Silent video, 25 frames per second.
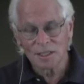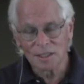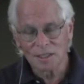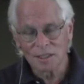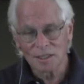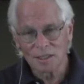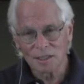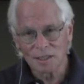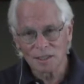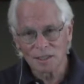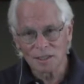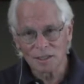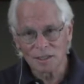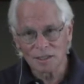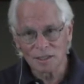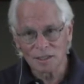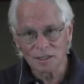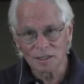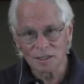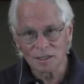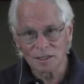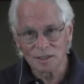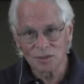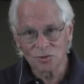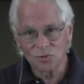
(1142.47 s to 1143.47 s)

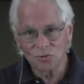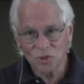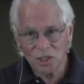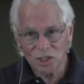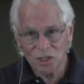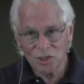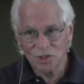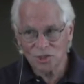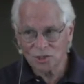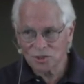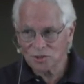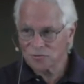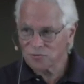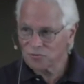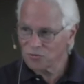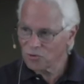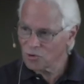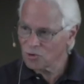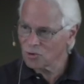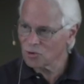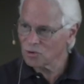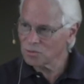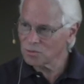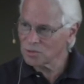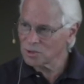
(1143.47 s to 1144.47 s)
egregious
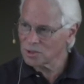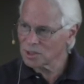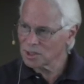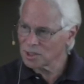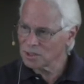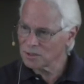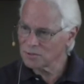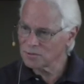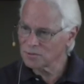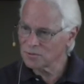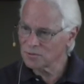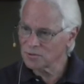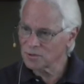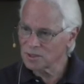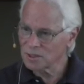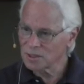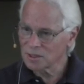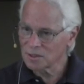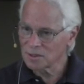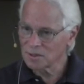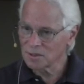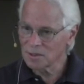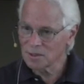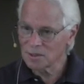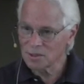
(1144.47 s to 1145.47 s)
forms of
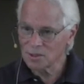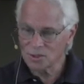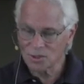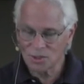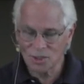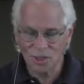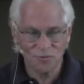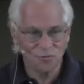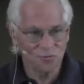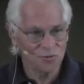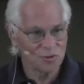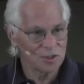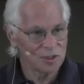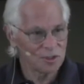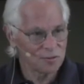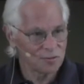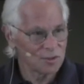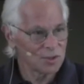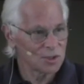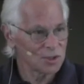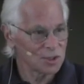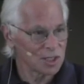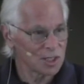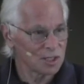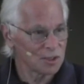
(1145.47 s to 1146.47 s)
suffering of
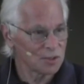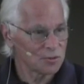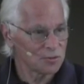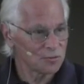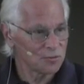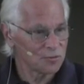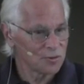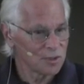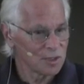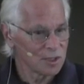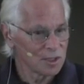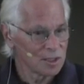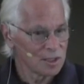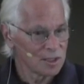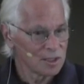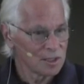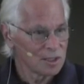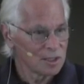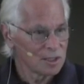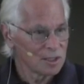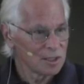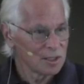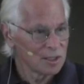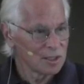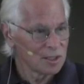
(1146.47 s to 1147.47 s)
the self,
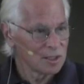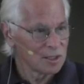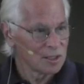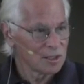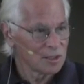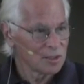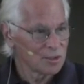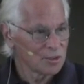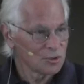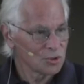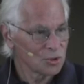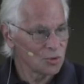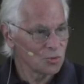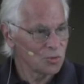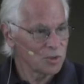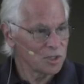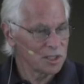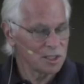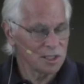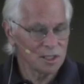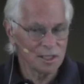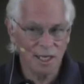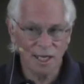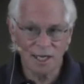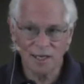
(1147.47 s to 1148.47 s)
so we
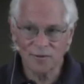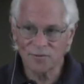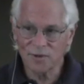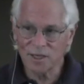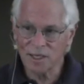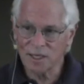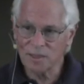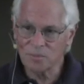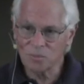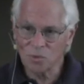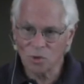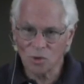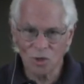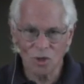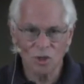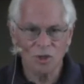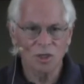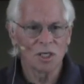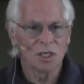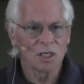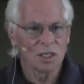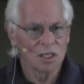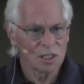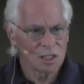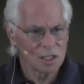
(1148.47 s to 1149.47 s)
can have a more
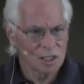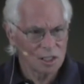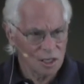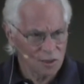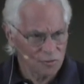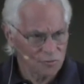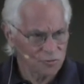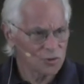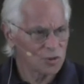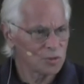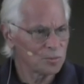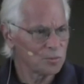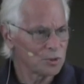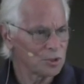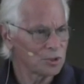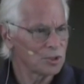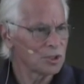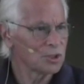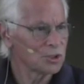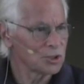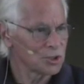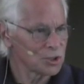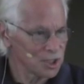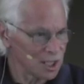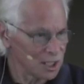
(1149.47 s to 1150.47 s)
comfortable
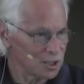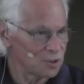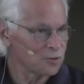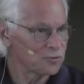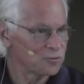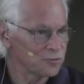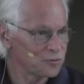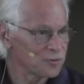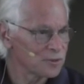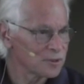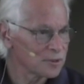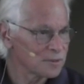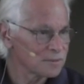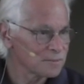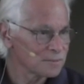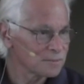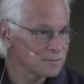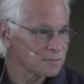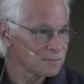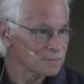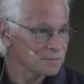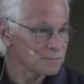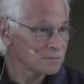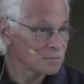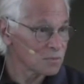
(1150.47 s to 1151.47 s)
self,
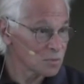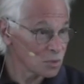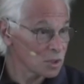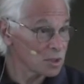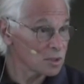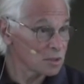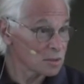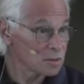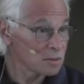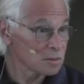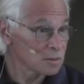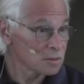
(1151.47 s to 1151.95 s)
right?